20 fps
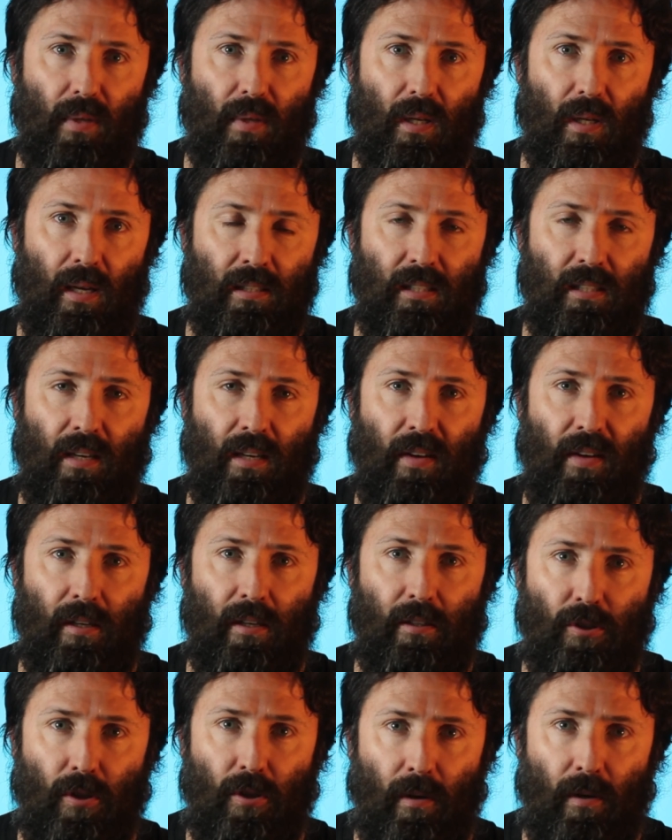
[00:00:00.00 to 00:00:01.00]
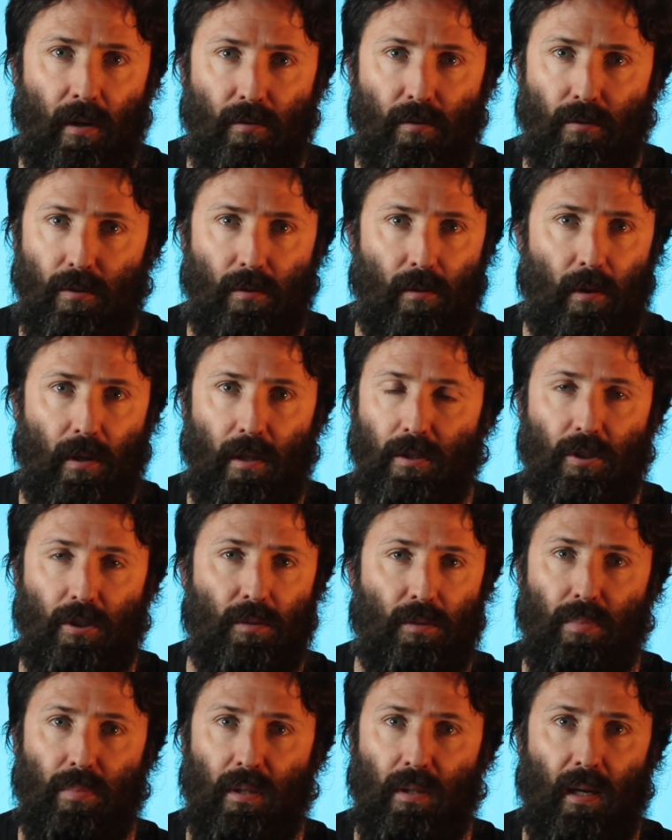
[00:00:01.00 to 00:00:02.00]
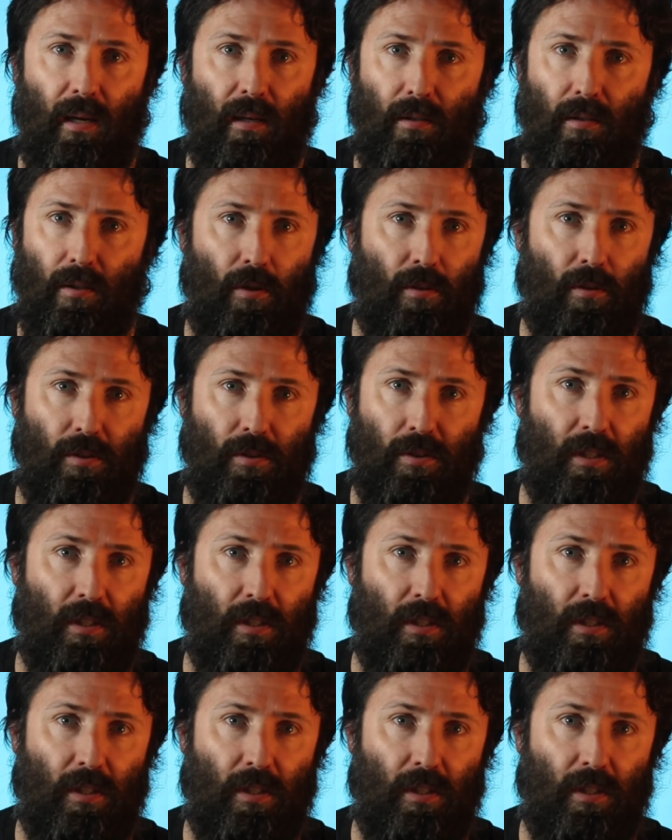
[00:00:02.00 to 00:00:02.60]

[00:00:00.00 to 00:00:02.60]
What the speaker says: exact value triangles, or I could just plug cos